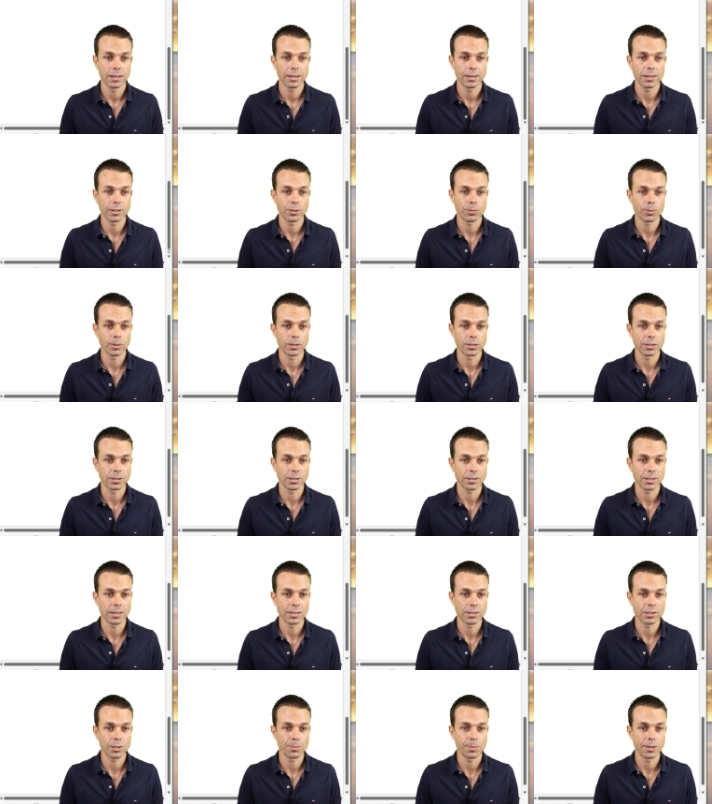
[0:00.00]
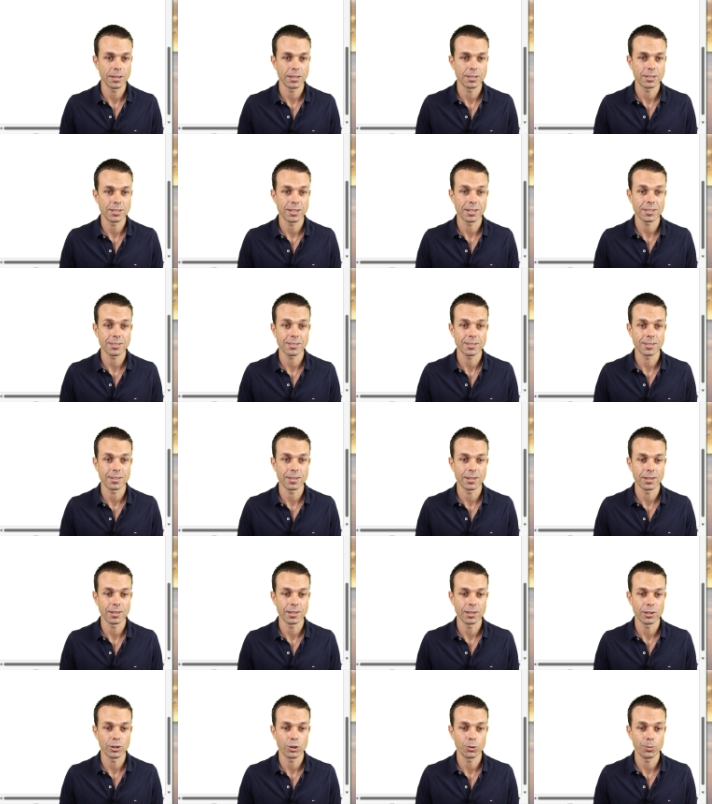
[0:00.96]
This one just needs to be adjusted a
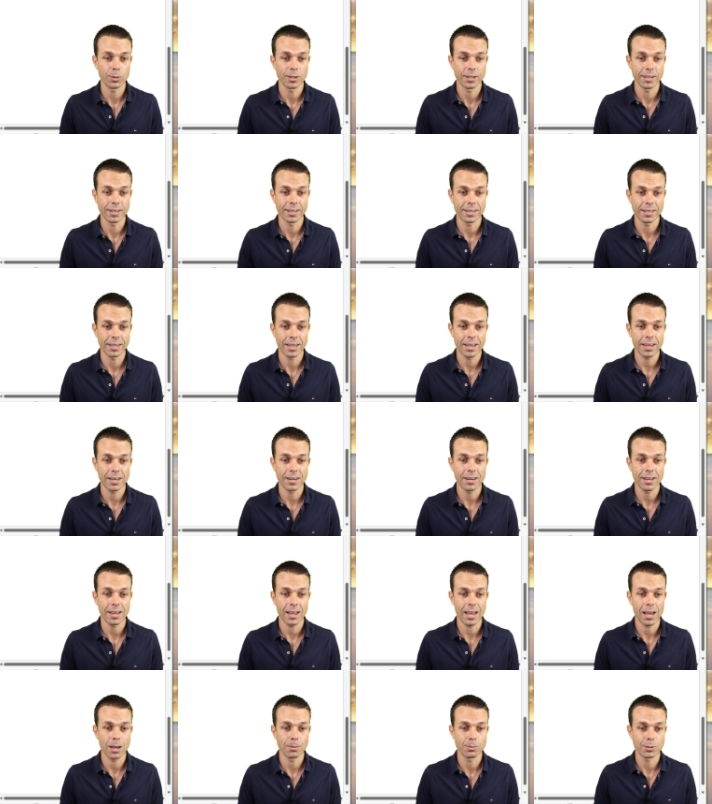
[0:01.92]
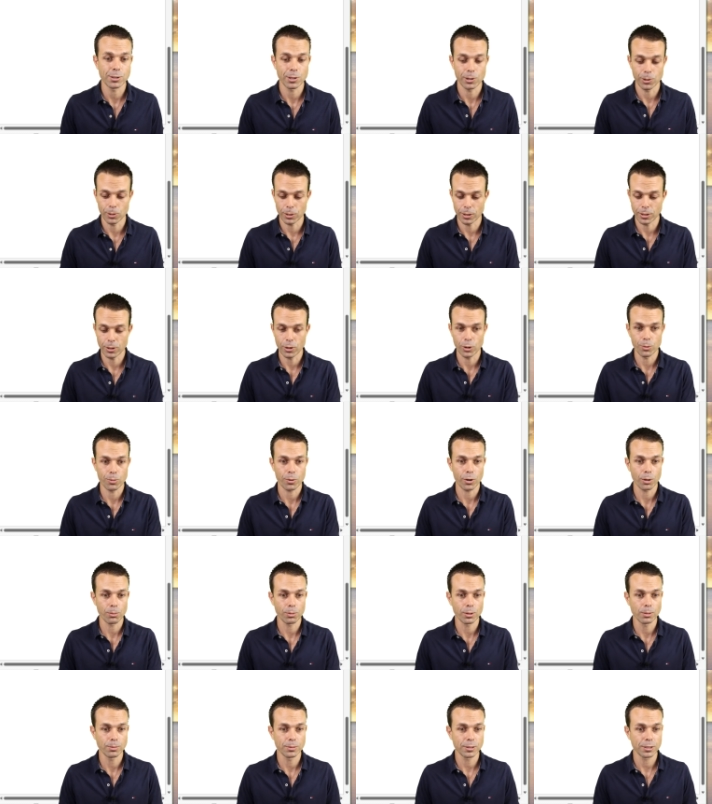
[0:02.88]
little bit again, absolutely no
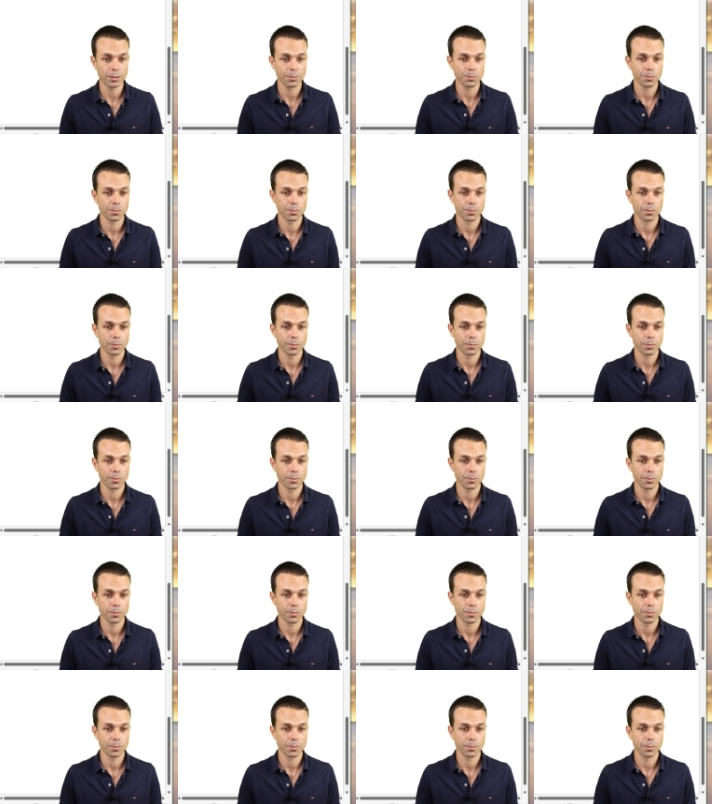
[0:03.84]
problems.